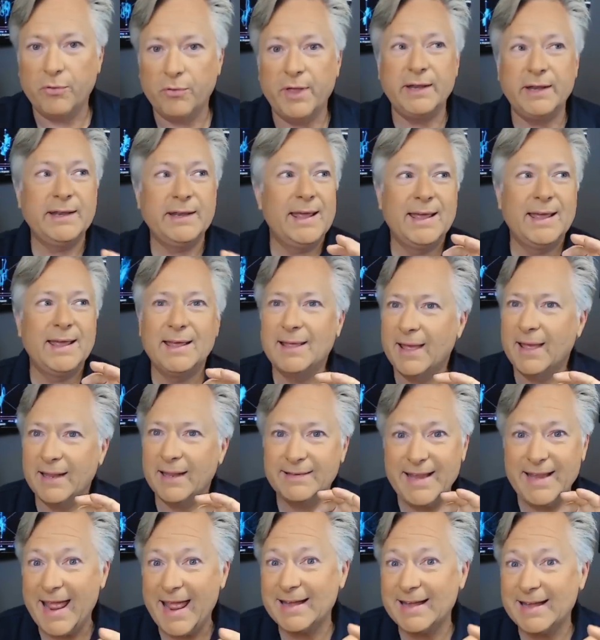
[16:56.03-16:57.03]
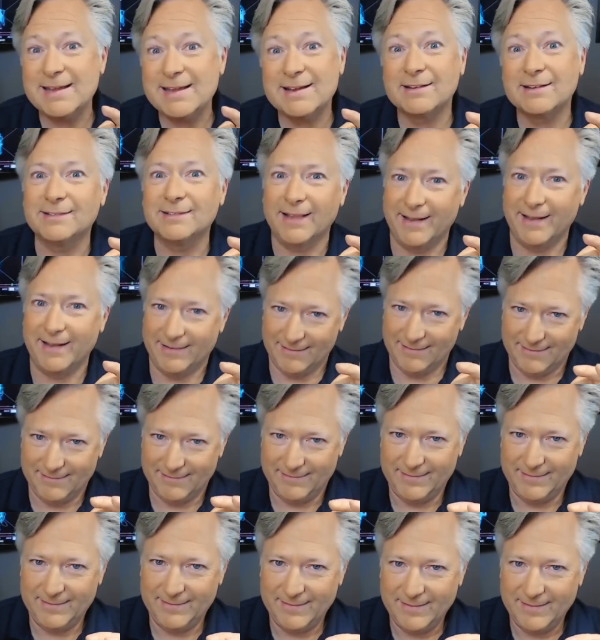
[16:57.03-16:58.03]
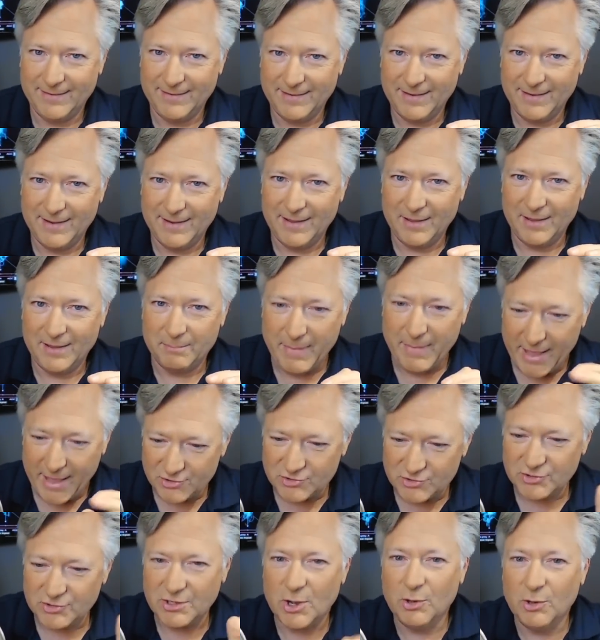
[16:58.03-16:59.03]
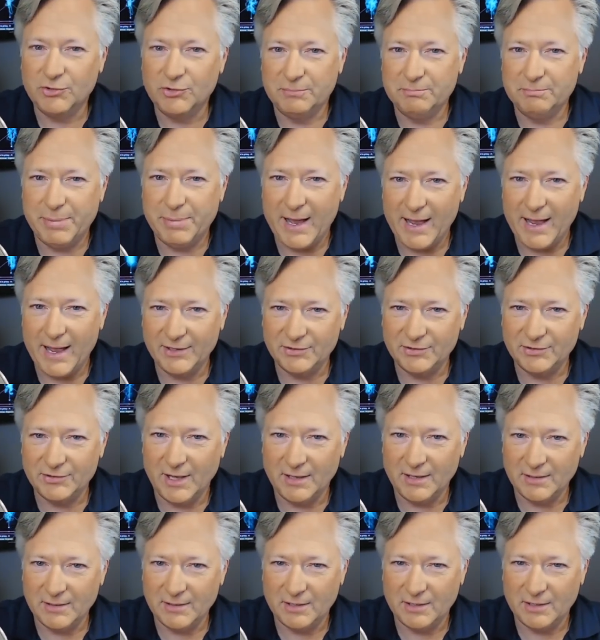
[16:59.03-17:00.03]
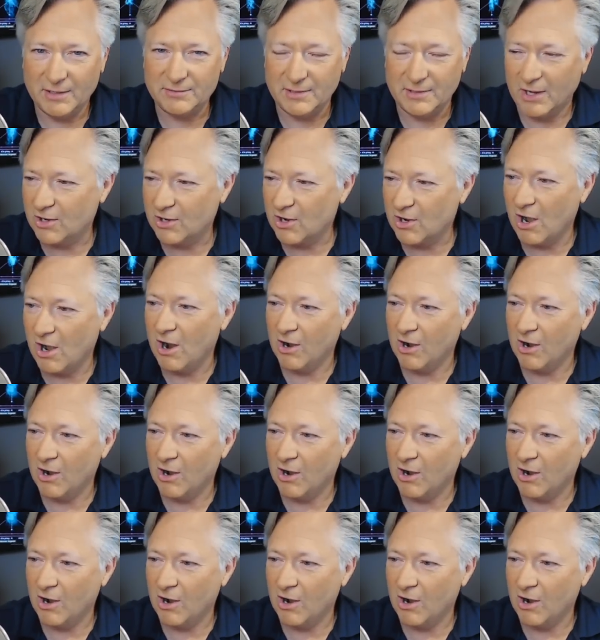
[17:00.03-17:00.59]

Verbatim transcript: Well, then ten years later, manager goes right. and buys a, a, a